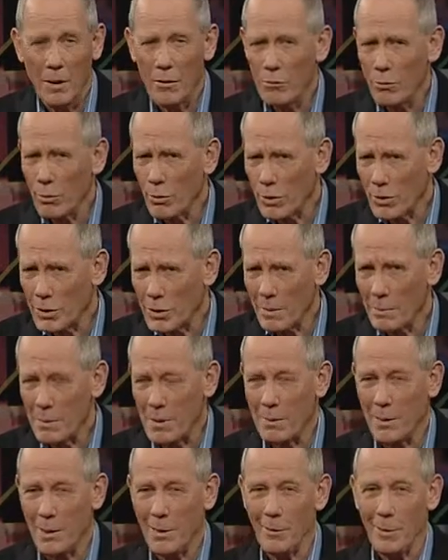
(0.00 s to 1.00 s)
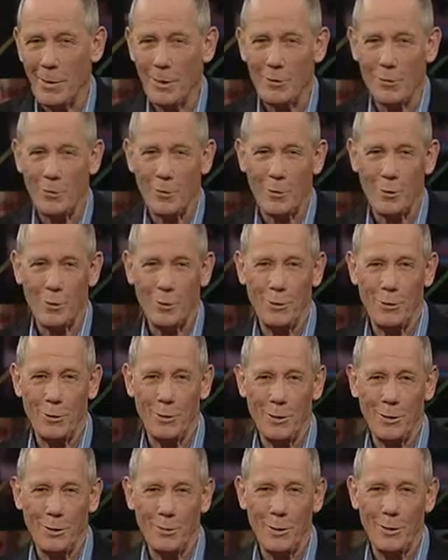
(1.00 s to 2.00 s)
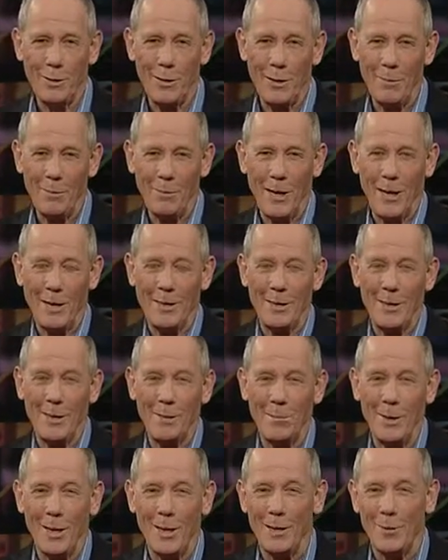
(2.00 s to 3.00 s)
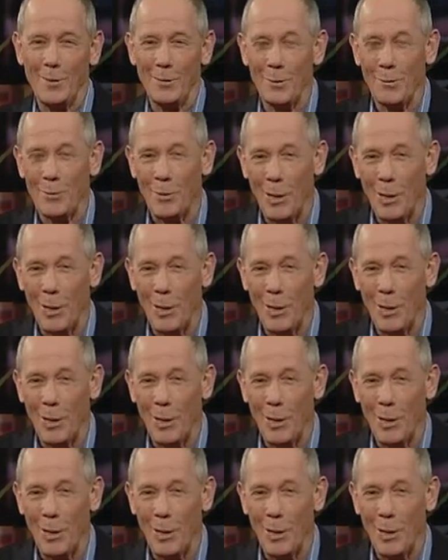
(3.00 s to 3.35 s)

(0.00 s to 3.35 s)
Roy seems to be going strong too, so we'll come back to him later as